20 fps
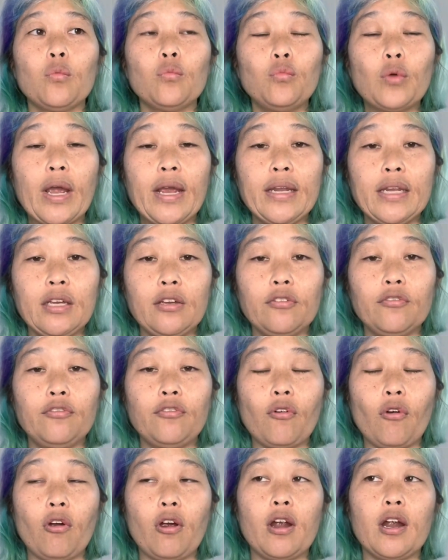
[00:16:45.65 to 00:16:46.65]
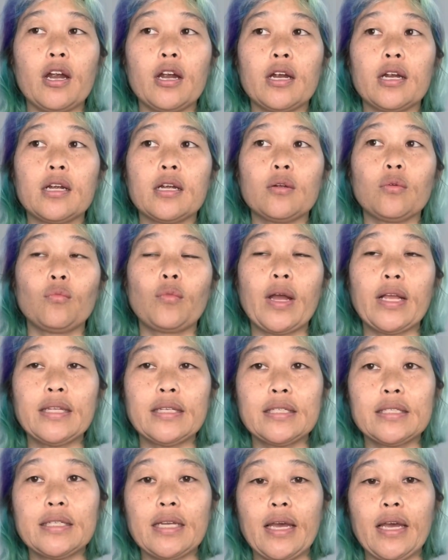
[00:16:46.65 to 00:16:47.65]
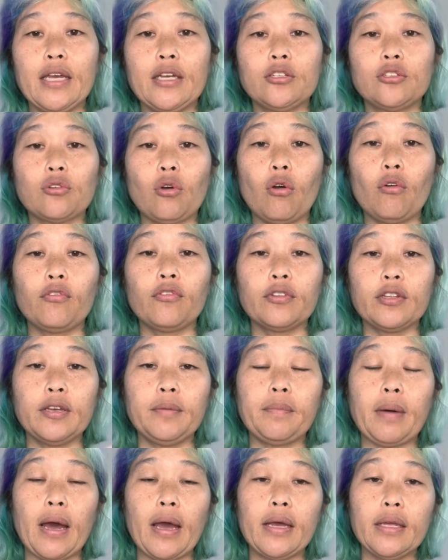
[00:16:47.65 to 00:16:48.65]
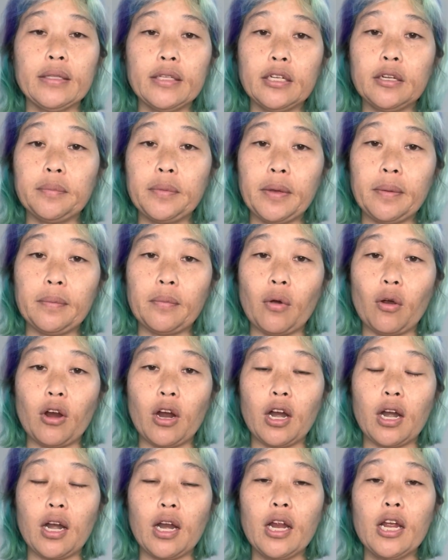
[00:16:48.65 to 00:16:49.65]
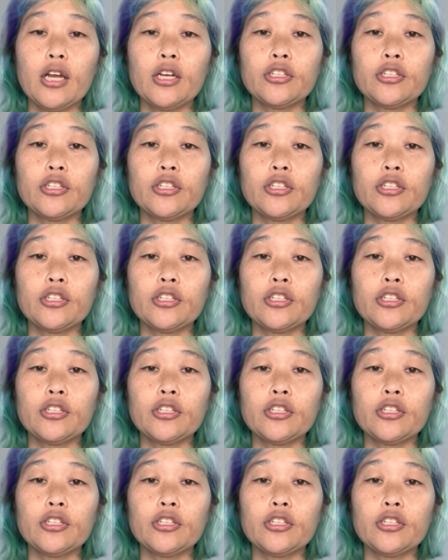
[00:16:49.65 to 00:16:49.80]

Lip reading: waiting for Wednesday to hopefully buy a little bit more